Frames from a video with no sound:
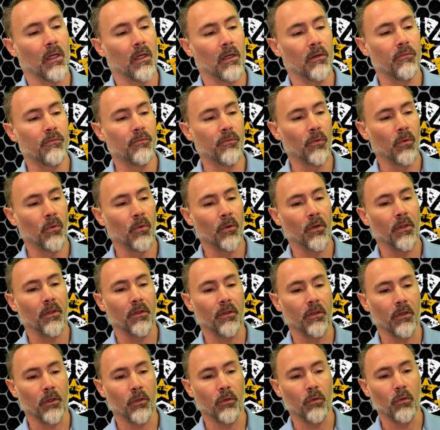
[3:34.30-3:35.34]
for
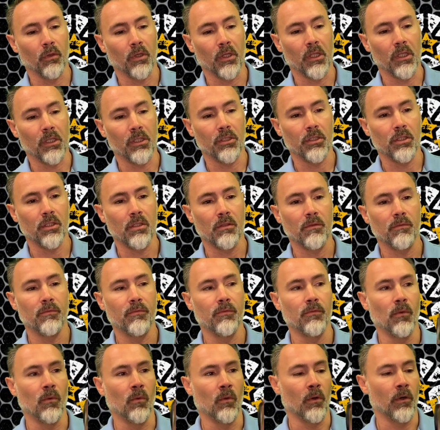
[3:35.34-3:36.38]
the Cookie
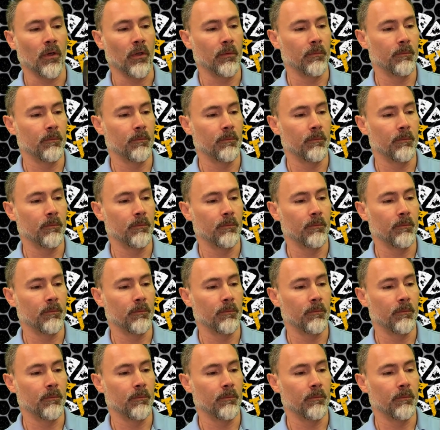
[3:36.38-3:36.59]
G4.